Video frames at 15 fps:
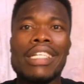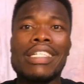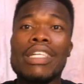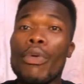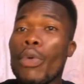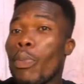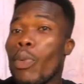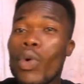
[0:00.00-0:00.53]

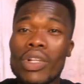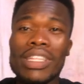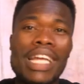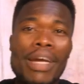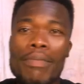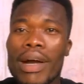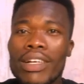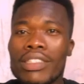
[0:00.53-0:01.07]
The report
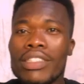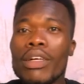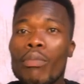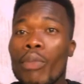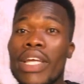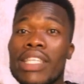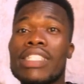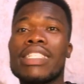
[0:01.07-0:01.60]
tell banners a
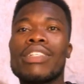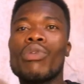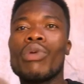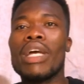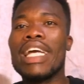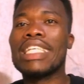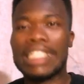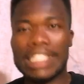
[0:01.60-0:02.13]
boys, no,
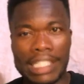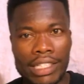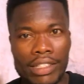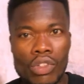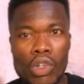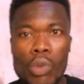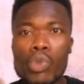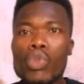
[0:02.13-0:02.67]
a shit,
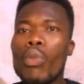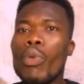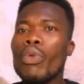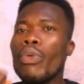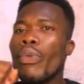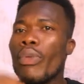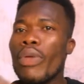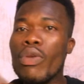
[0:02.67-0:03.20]
almost
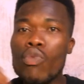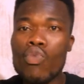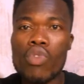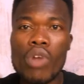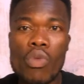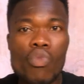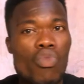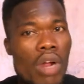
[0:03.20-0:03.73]
almost you cream
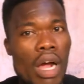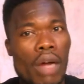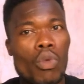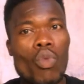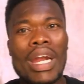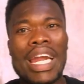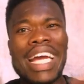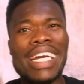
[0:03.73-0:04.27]
room, run,
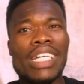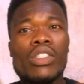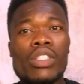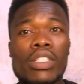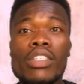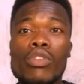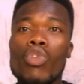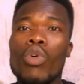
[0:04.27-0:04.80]
colanket
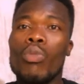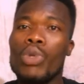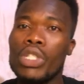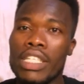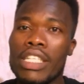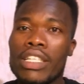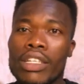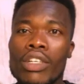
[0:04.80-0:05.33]
and get one
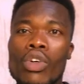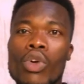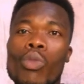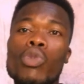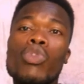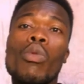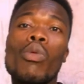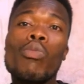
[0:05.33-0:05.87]
wash.
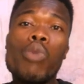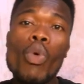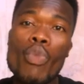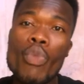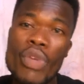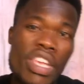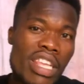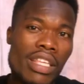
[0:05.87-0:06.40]
So mo bo
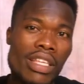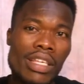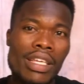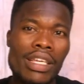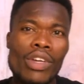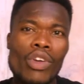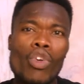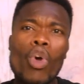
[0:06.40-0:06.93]
vi.
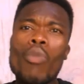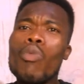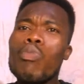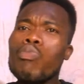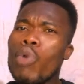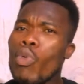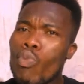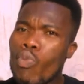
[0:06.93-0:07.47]

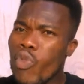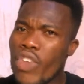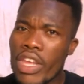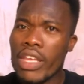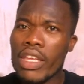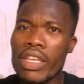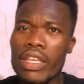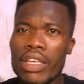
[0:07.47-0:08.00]
Omo bo
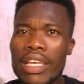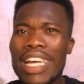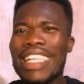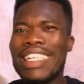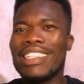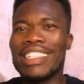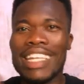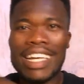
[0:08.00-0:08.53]
vi at
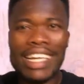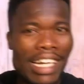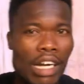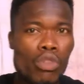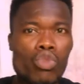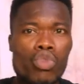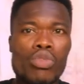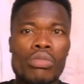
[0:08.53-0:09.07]
the tena
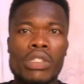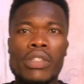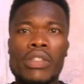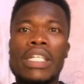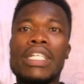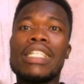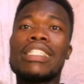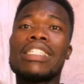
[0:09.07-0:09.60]
classroom.
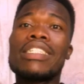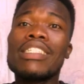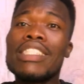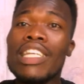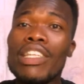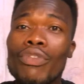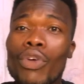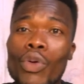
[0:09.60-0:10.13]
The
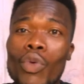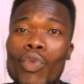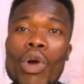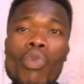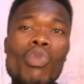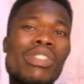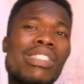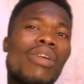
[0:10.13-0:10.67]
teacher's phone
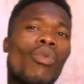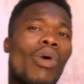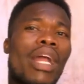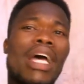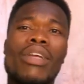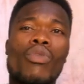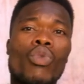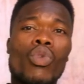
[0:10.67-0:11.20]
who was in
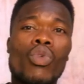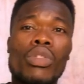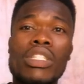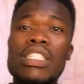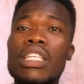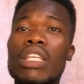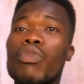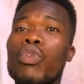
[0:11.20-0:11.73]
Kualanakon,
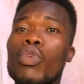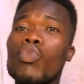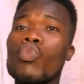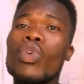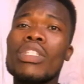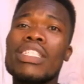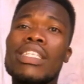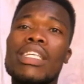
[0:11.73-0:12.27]
teacher's phone
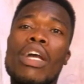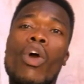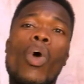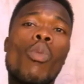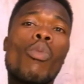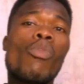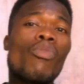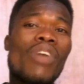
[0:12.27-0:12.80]
was the
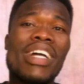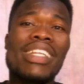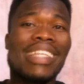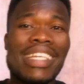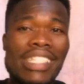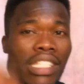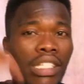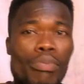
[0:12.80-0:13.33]
omo fa
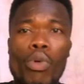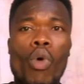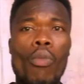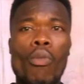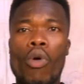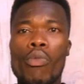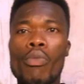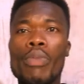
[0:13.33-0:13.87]
attention po
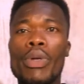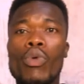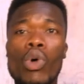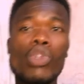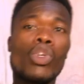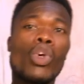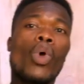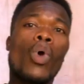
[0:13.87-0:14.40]
mom
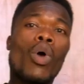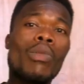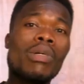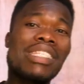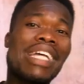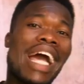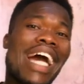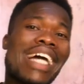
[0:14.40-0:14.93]
because omo
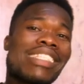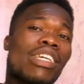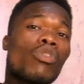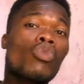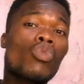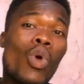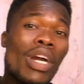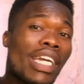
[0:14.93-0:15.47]
say as a
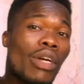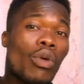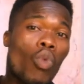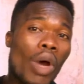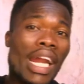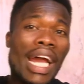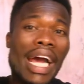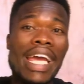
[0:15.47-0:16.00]
young and
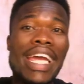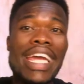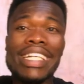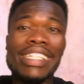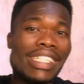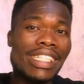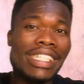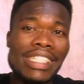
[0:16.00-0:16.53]
kwala
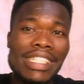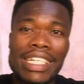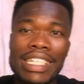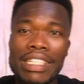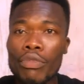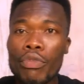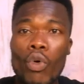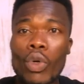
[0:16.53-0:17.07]
18
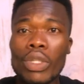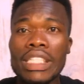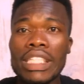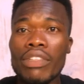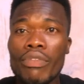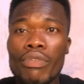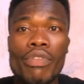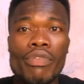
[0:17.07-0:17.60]
years,
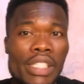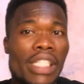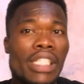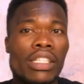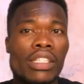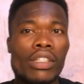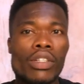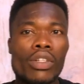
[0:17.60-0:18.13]
14,
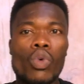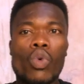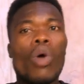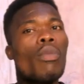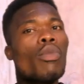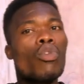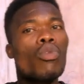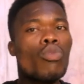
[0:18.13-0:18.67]
15,
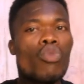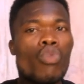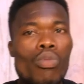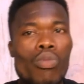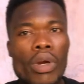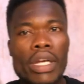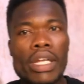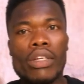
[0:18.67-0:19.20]
omo no
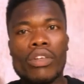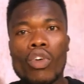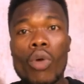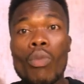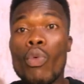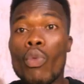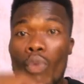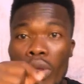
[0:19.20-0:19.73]
drubone,
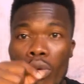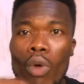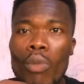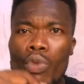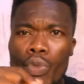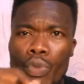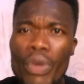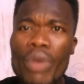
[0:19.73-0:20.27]
omo vi
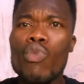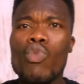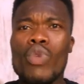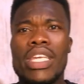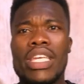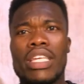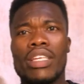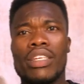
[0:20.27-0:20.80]
omo twin
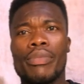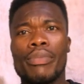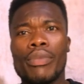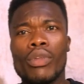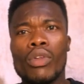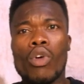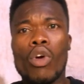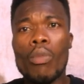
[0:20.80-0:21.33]
we
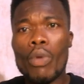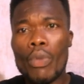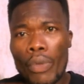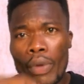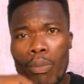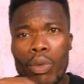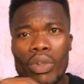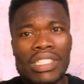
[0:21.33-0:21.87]
omo
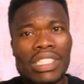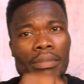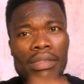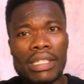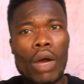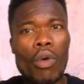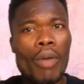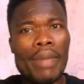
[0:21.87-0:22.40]
chubon san
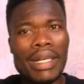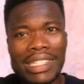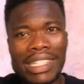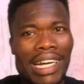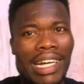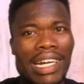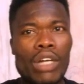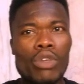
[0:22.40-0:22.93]
tawa
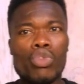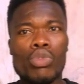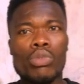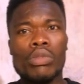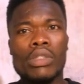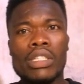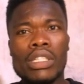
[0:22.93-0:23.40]
betana classroom.